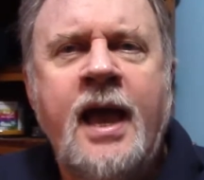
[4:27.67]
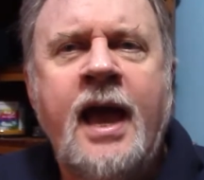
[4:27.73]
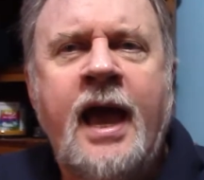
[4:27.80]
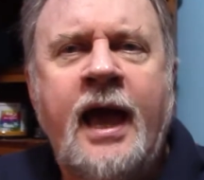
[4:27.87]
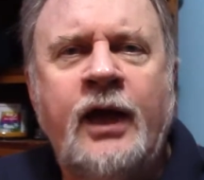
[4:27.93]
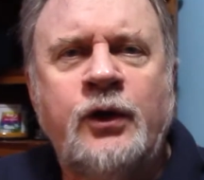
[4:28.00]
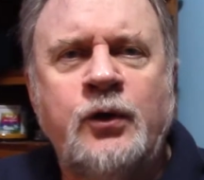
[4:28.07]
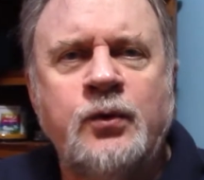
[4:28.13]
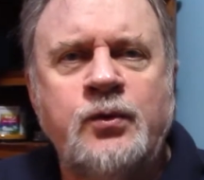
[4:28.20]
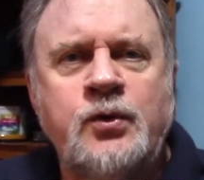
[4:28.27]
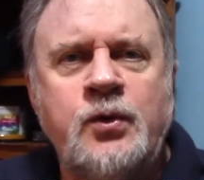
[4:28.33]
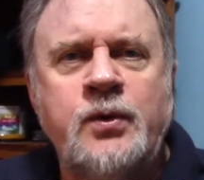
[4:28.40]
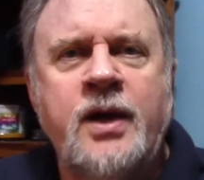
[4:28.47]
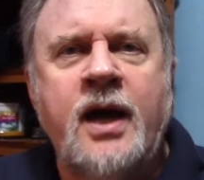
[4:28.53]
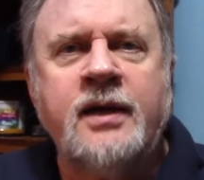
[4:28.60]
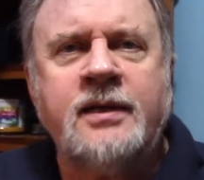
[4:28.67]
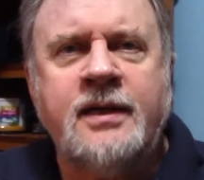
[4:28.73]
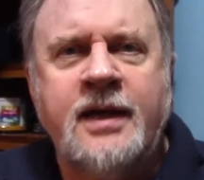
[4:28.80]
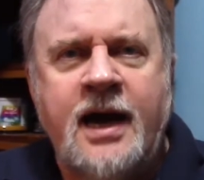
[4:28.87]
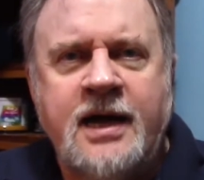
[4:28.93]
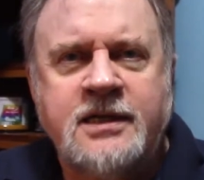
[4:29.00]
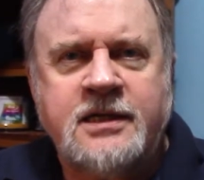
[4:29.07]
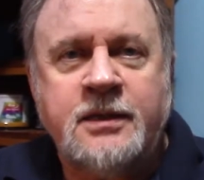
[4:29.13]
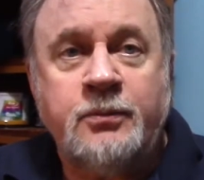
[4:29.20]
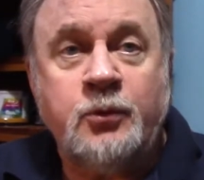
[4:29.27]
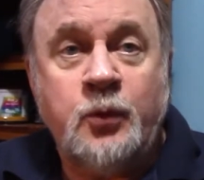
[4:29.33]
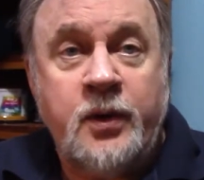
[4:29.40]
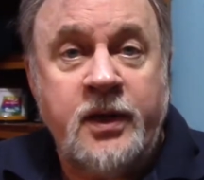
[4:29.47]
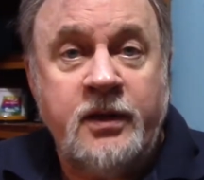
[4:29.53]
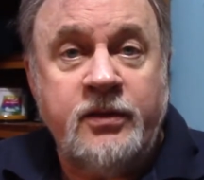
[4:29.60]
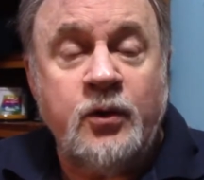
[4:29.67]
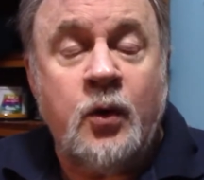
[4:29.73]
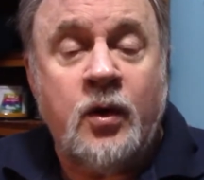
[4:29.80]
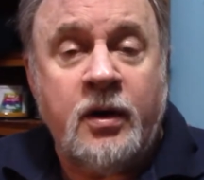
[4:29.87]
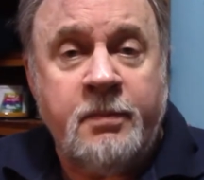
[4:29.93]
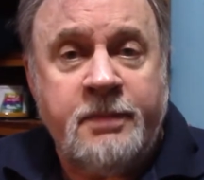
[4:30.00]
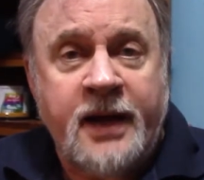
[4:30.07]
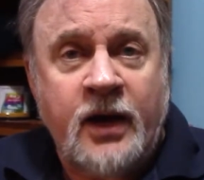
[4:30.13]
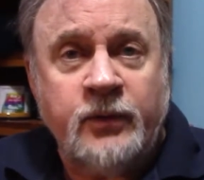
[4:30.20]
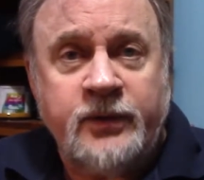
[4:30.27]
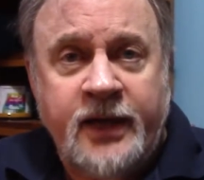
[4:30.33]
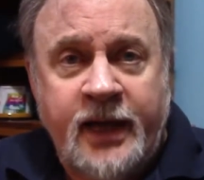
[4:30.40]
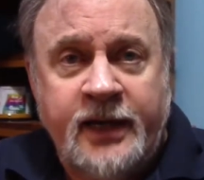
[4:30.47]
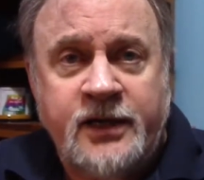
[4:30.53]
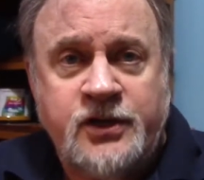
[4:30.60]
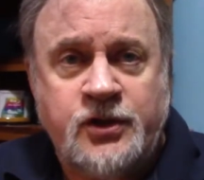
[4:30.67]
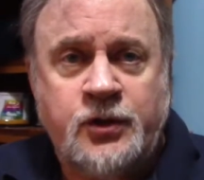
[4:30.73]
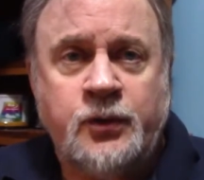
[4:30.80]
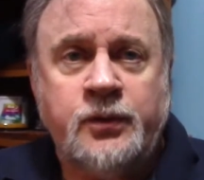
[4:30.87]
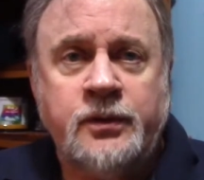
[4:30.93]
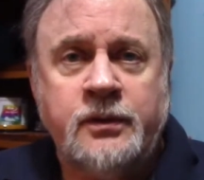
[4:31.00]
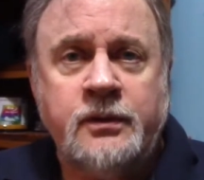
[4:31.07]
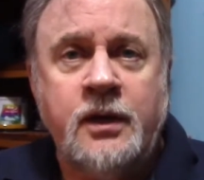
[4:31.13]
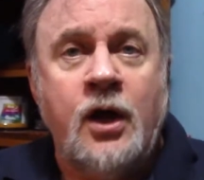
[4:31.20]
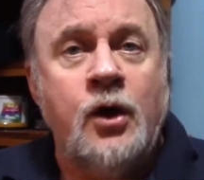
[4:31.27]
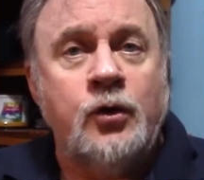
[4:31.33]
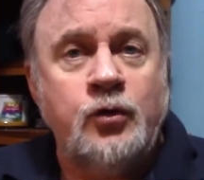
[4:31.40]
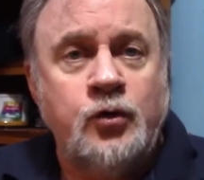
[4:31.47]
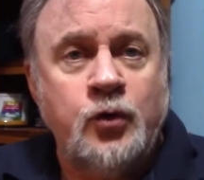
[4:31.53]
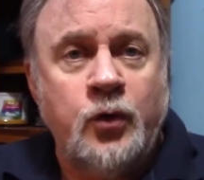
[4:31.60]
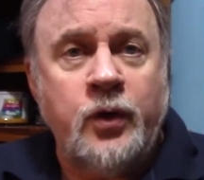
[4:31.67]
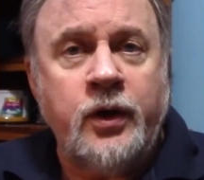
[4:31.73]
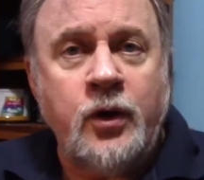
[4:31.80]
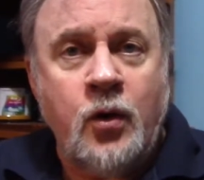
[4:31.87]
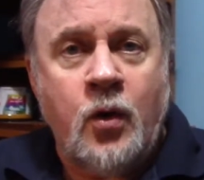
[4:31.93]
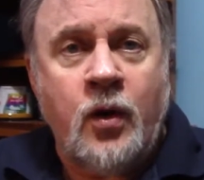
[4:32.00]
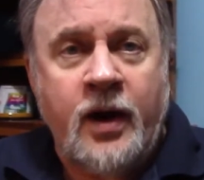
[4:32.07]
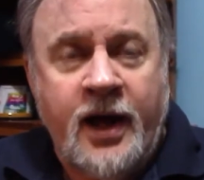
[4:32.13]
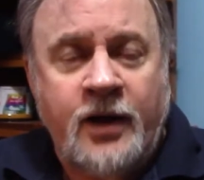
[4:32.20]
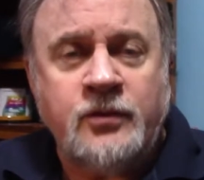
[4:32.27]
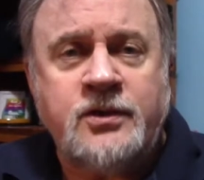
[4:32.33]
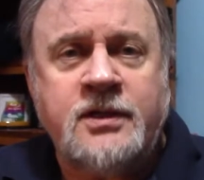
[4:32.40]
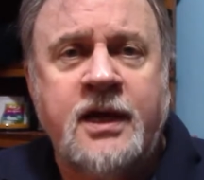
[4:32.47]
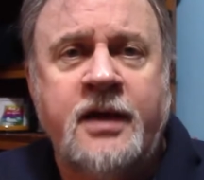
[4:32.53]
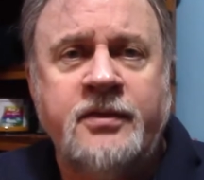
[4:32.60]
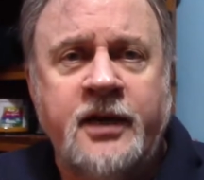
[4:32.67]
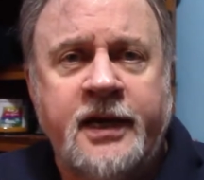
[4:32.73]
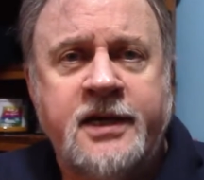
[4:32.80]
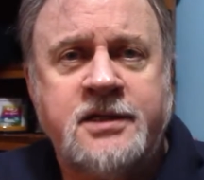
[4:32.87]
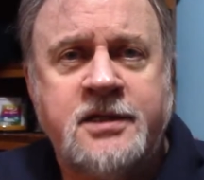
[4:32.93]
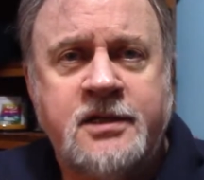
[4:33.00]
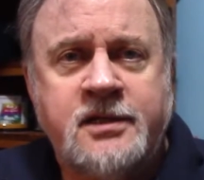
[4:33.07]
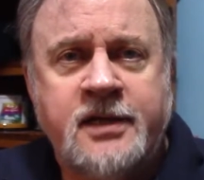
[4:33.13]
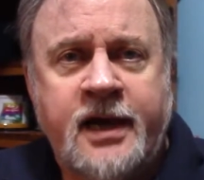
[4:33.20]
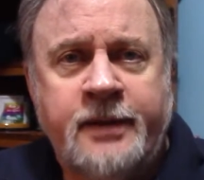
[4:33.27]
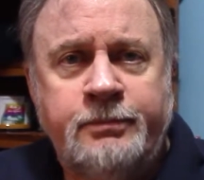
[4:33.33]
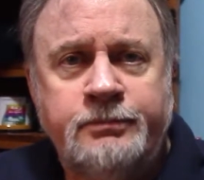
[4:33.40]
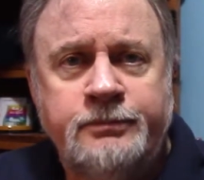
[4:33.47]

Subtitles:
And you do not gossip with or about any student, during or outside the lesson time.